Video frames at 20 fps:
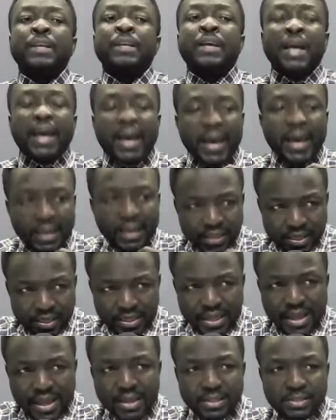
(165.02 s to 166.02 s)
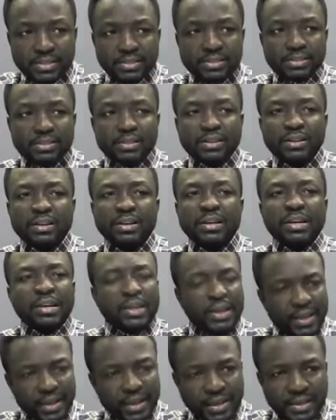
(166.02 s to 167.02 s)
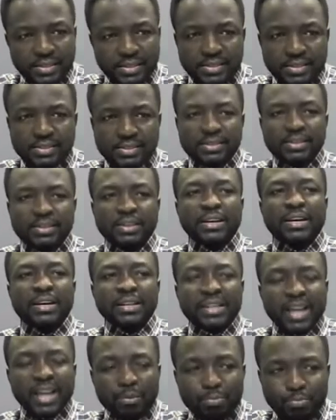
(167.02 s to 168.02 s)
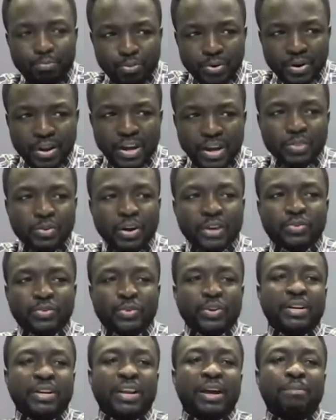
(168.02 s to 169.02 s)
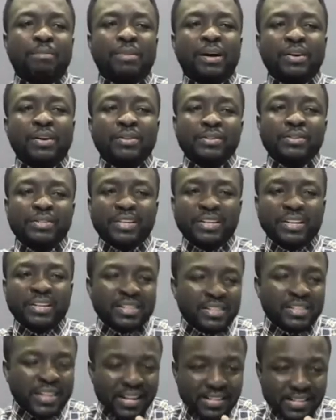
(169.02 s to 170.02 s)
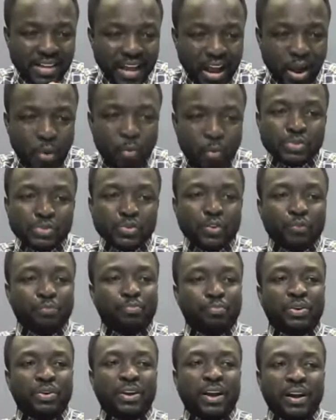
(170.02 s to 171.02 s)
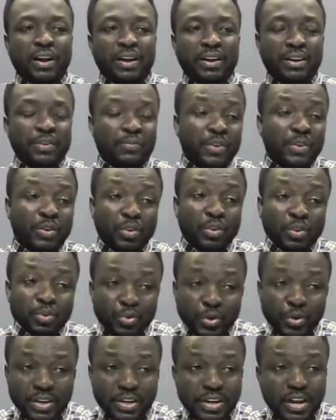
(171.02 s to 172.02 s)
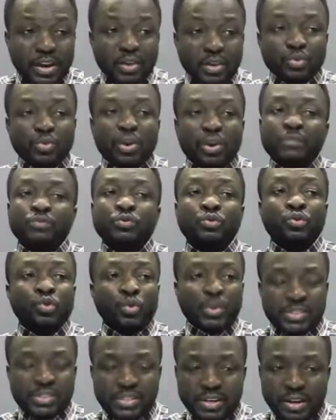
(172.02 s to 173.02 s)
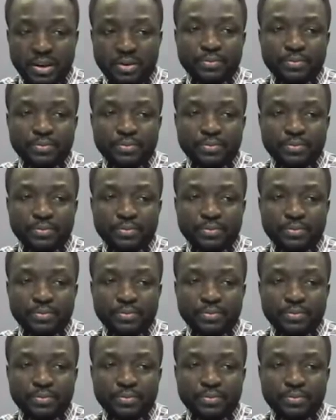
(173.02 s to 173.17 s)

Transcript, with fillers: and that is that prayer you are talking about that hours of prayer. If you're not doing it now, you have to do it now.